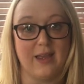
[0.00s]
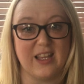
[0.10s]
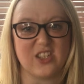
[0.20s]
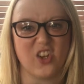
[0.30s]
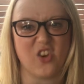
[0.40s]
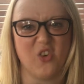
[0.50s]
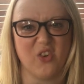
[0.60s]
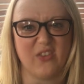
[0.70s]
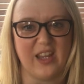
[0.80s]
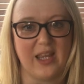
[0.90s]
It's a
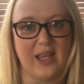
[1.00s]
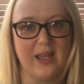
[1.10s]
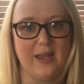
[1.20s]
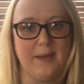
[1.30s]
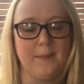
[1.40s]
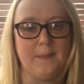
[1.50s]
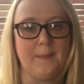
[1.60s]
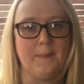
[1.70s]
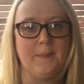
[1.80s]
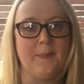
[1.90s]
coffee cake.
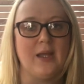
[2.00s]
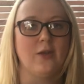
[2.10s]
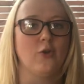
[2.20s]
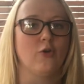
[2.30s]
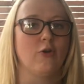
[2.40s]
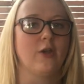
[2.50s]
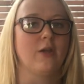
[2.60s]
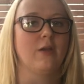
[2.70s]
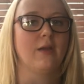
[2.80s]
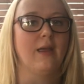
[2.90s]
Now,
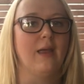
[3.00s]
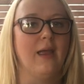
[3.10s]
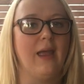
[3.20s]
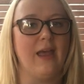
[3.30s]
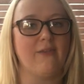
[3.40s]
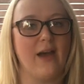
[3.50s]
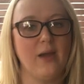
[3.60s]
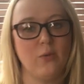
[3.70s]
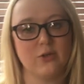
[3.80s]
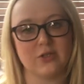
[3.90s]
if I
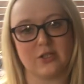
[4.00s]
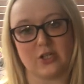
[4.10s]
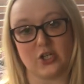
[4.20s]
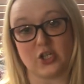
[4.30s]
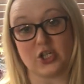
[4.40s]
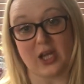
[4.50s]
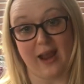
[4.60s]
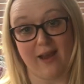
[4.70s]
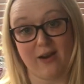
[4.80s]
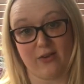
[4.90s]
wanted to
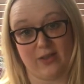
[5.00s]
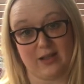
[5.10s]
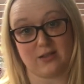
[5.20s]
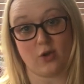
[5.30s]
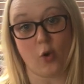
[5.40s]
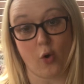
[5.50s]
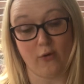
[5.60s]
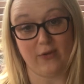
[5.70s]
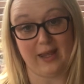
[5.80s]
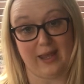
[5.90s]
share this
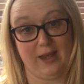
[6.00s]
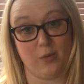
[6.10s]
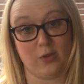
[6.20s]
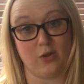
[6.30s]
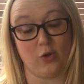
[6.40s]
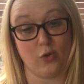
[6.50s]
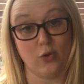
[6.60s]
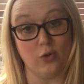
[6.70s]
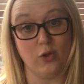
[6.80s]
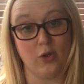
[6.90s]
coffee cake with you,